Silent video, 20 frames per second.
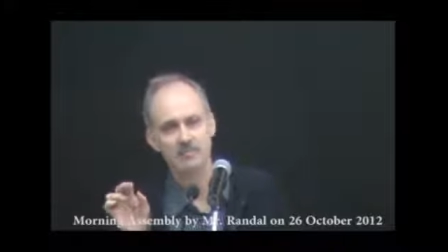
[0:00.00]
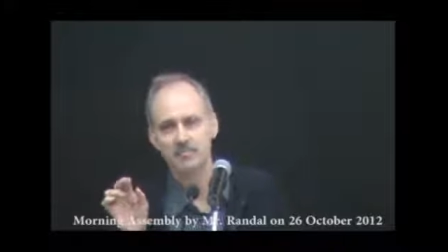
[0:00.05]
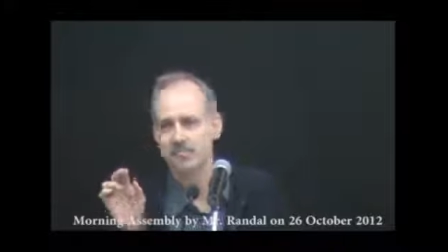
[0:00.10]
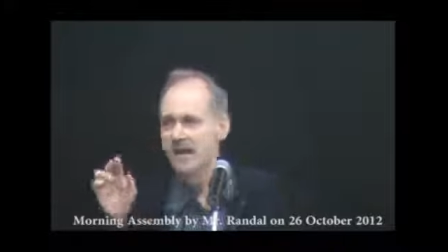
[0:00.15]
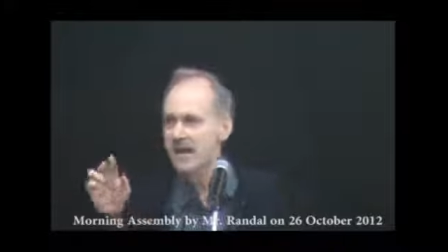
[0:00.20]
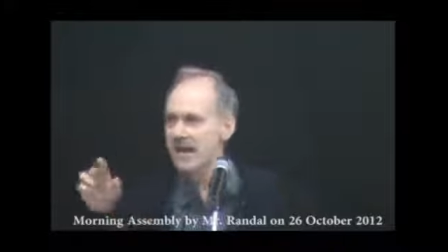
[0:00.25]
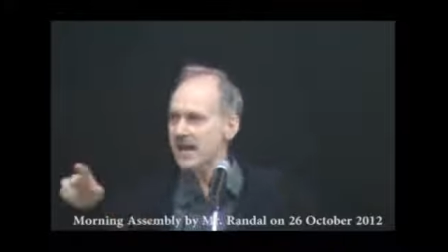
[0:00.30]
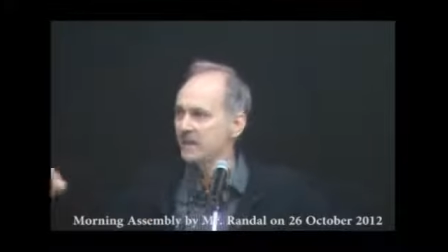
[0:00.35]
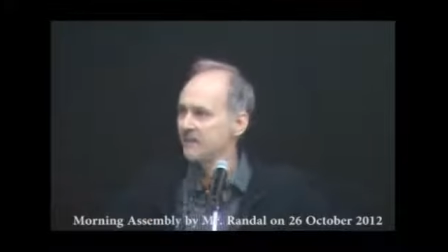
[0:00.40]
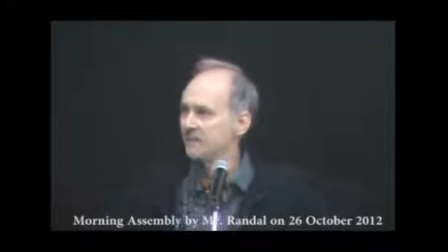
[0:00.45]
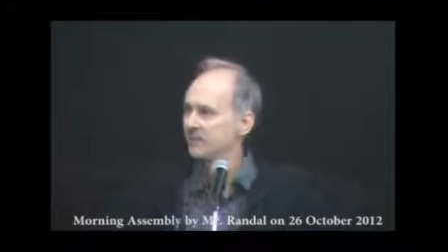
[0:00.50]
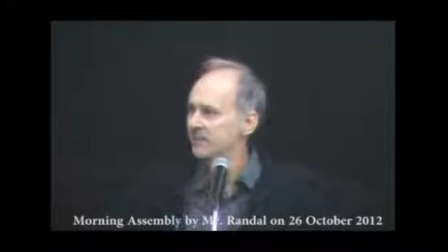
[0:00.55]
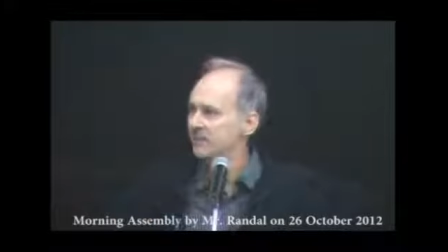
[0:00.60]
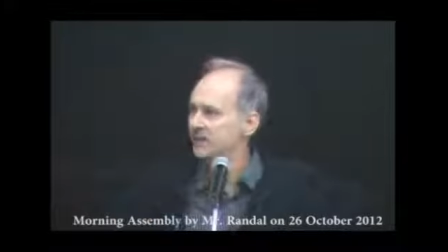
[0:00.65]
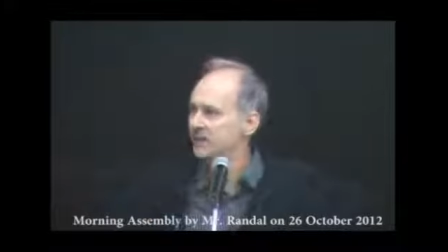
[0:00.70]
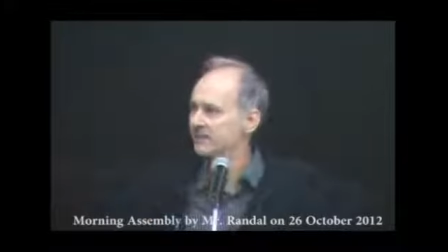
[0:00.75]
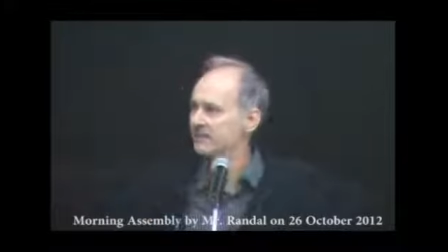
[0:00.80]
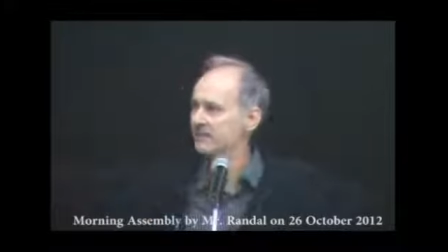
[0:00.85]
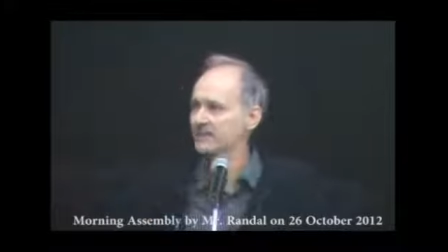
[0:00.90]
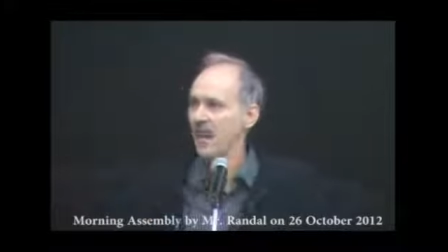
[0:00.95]
Make for
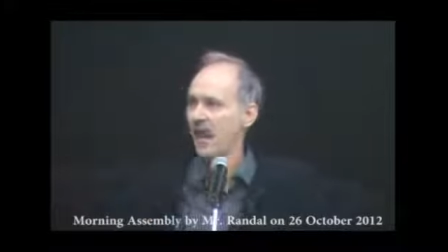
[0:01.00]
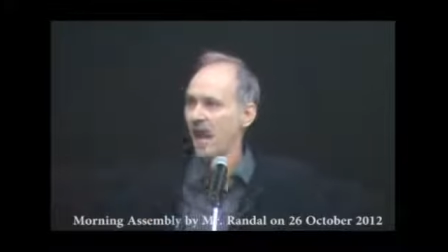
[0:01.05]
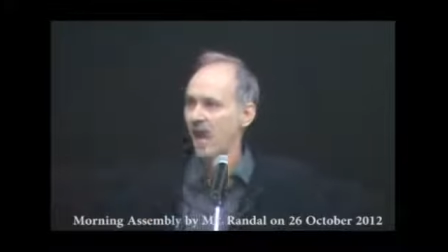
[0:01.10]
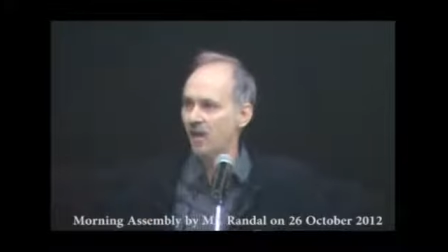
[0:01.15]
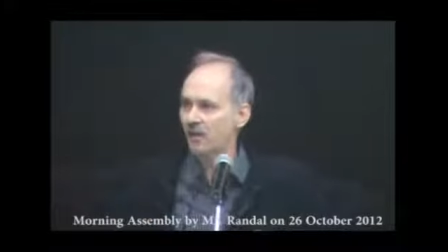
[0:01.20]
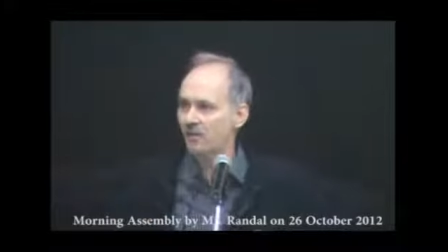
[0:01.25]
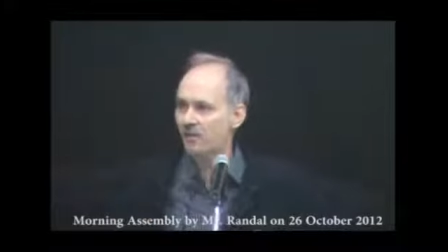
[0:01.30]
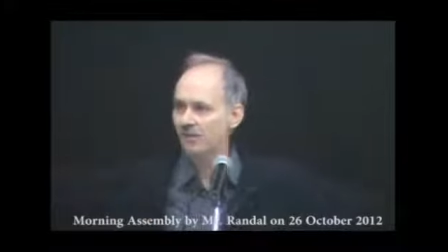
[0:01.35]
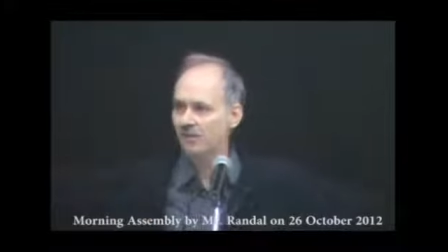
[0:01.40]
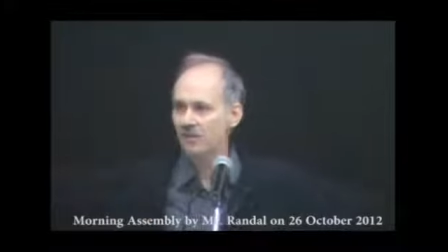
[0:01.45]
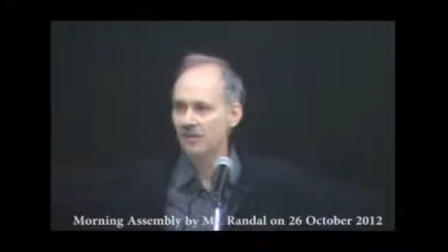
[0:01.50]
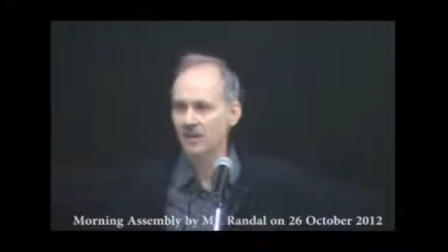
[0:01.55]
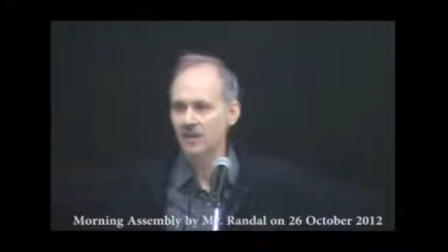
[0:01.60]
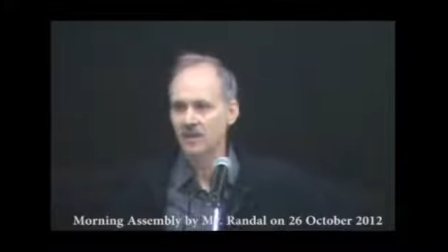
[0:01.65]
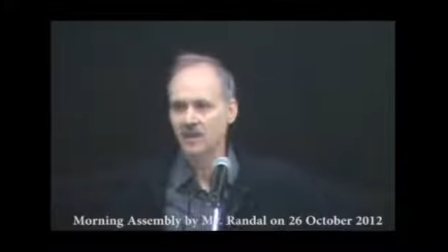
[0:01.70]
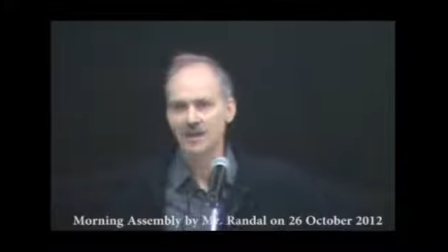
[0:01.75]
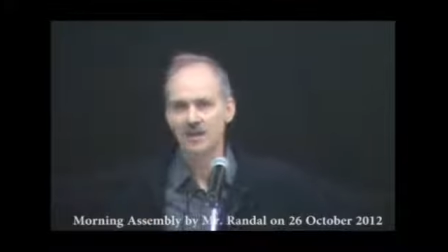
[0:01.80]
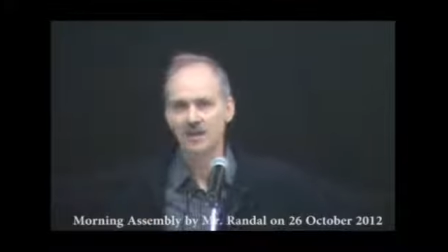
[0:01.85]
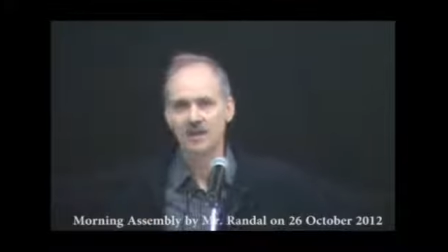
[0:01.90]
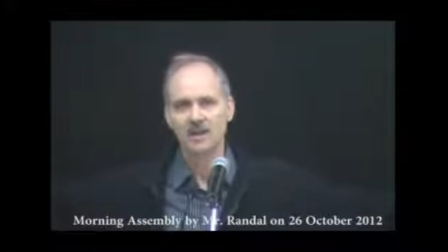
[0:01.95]

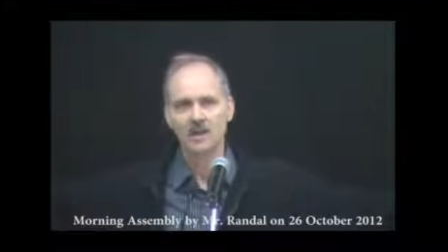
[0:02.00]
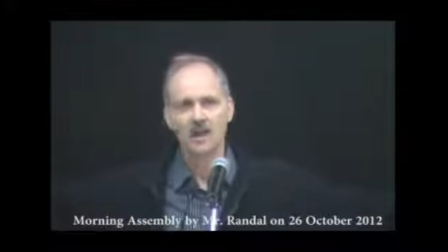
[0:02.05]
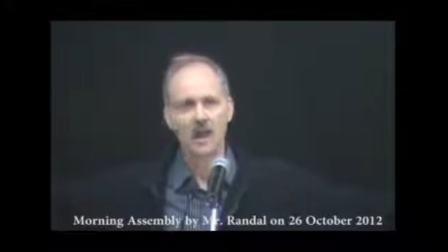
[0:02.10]
yourself